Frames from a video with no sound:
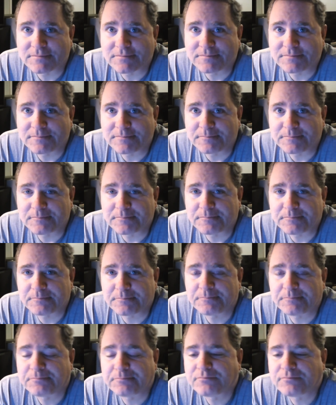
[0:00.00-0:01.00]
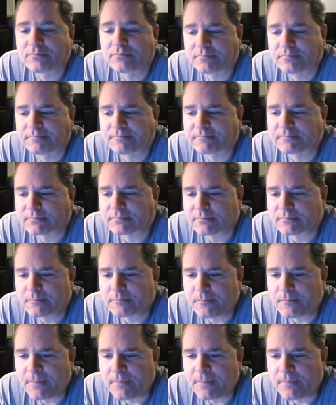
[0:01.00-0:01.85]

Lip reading: (no one is talking)